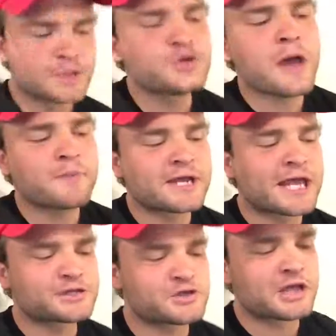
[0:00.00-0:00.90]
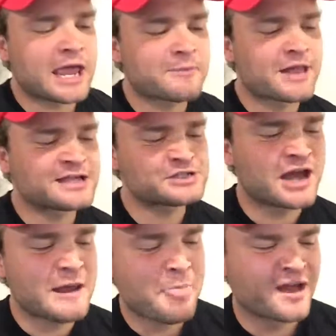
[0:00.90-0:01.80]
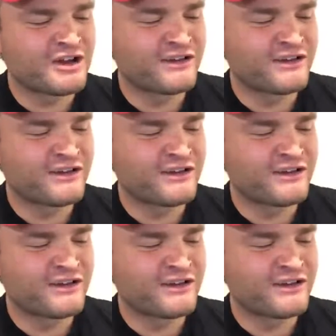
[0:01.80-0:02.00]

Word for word: Did you happen to catch the game last night?